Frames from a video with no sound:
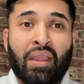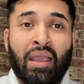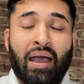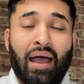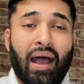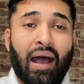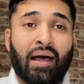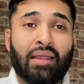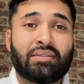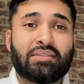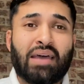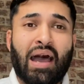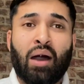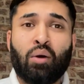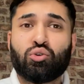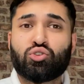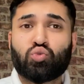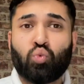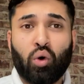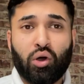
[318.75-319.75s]
And I
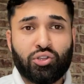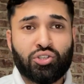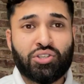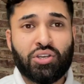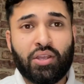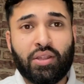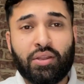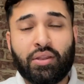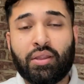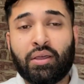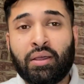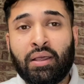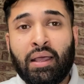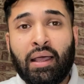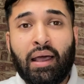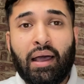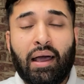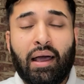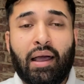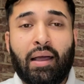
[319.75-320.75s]
was watching
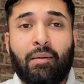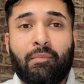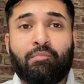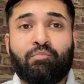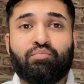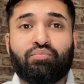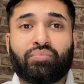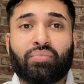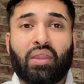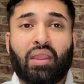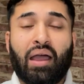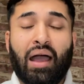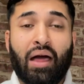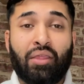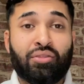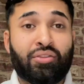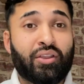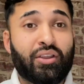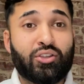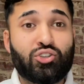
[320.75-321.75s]

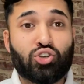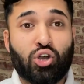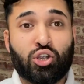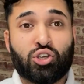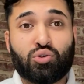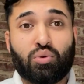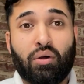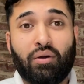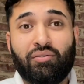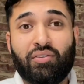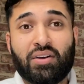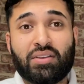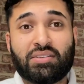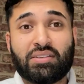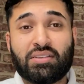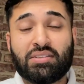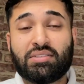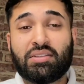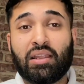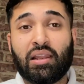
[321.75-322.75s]
Anthony Joshua
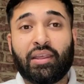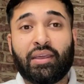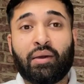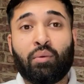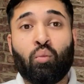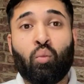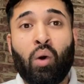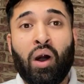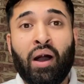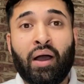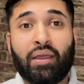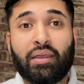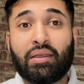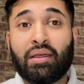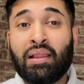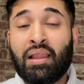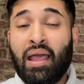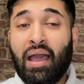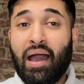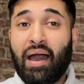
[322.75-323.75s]
versus Dillian Whyte,
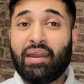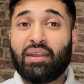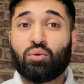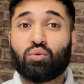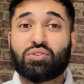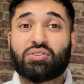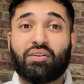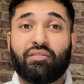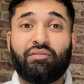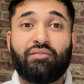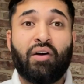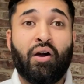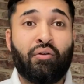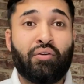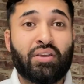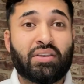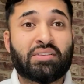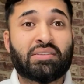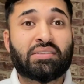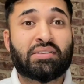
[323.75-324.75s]
and it was a
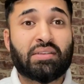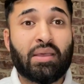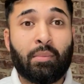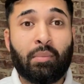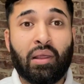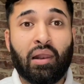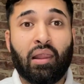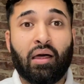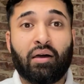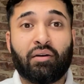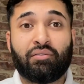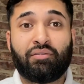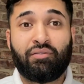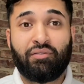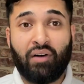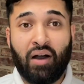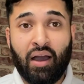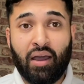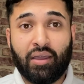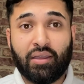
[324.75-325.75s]
very similar
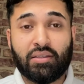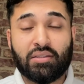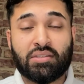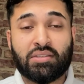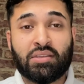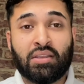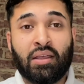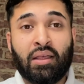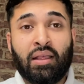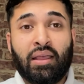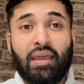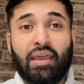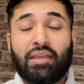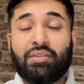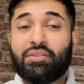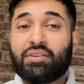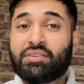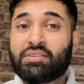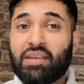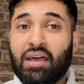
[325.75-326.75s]
fight
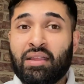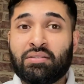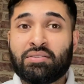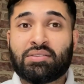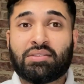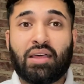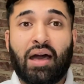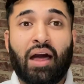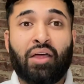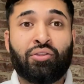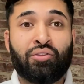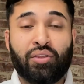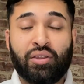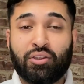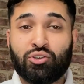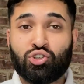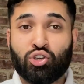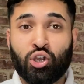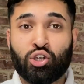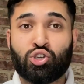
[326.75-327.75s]
in the sense that Anthony
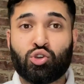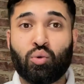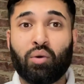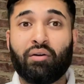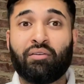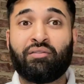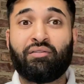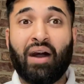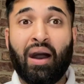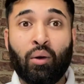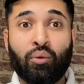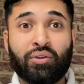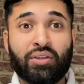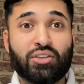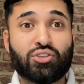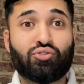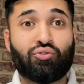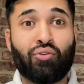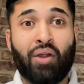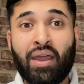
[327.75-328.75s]
Joshua found
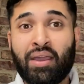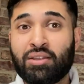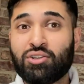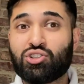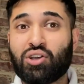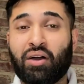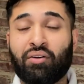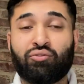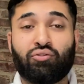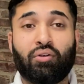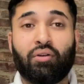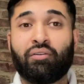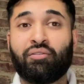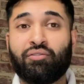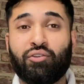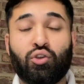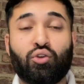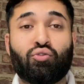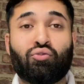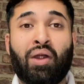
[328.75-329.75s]
his range after a
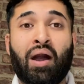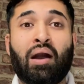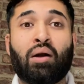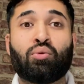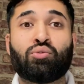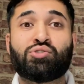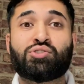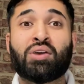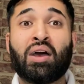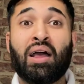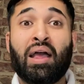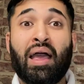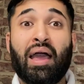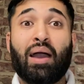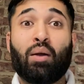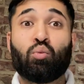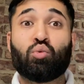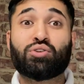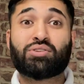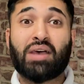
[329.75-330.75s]
few rounds
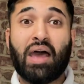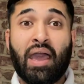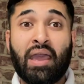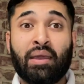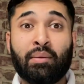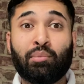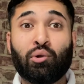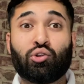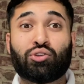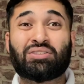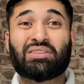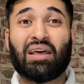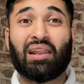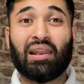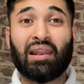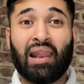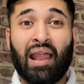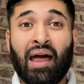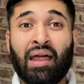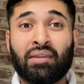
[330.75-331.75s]
and was able to
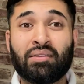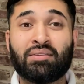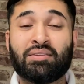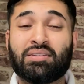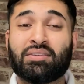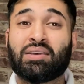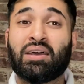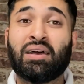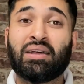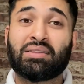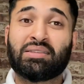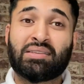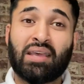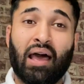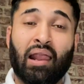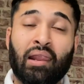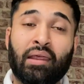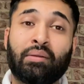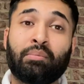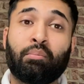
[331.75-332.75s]
land
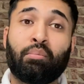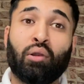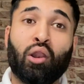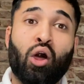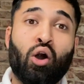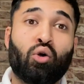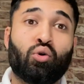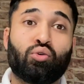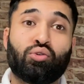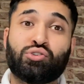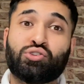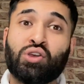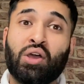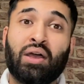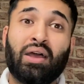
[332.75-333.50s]
telling blows